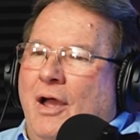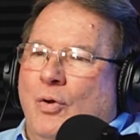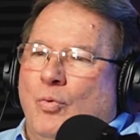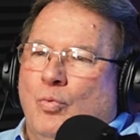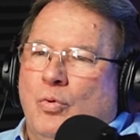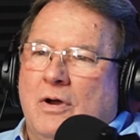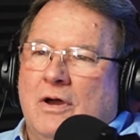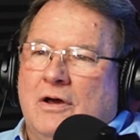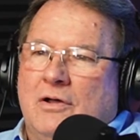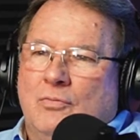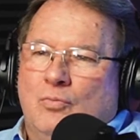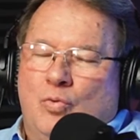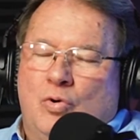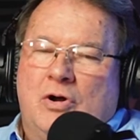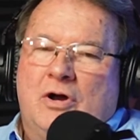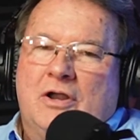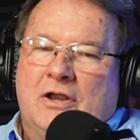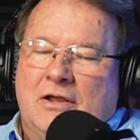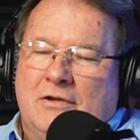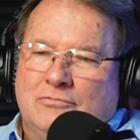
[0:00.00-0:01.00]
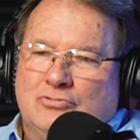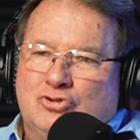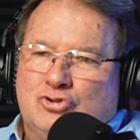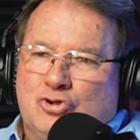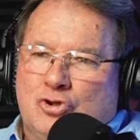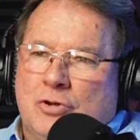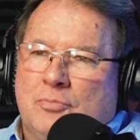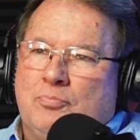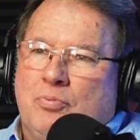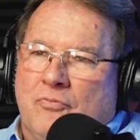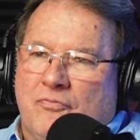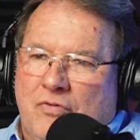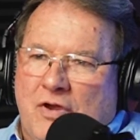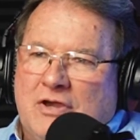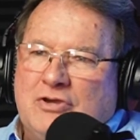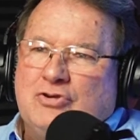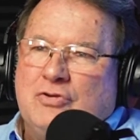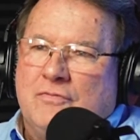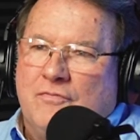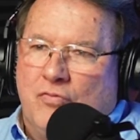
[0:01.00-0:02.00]
Well, one, it was a good
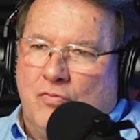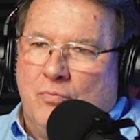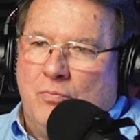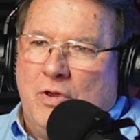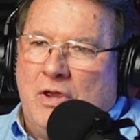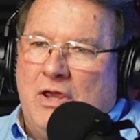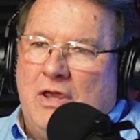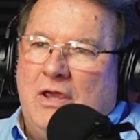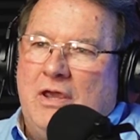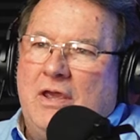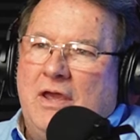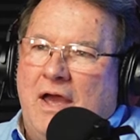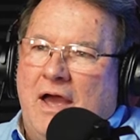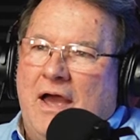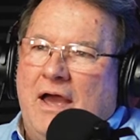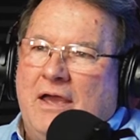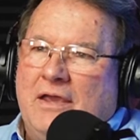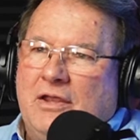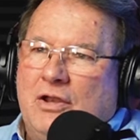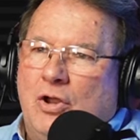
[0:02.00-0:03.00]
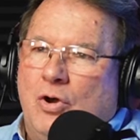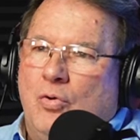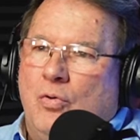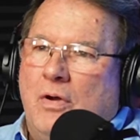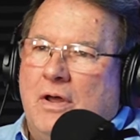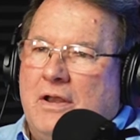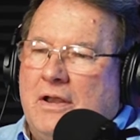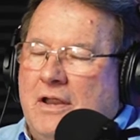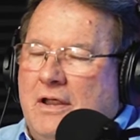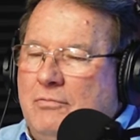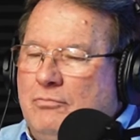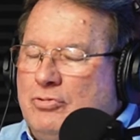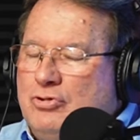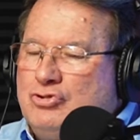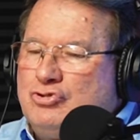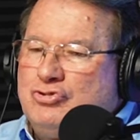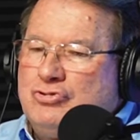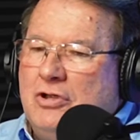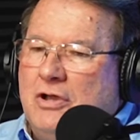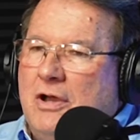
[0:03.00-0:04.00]
profession for me, and it
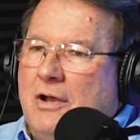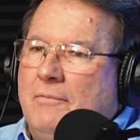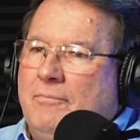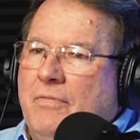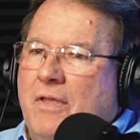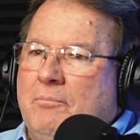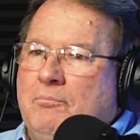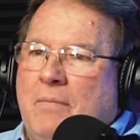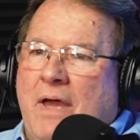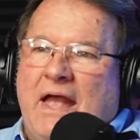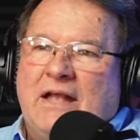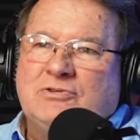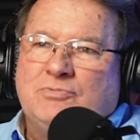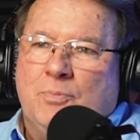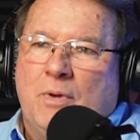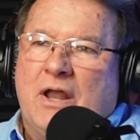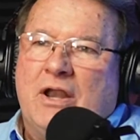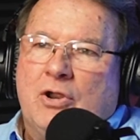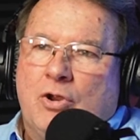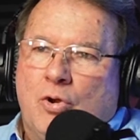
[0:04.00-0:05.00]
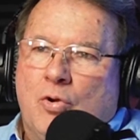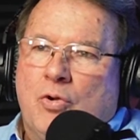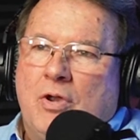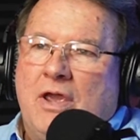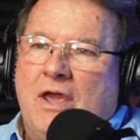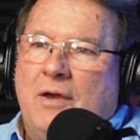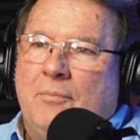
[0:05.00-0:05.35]
was it matched my degree.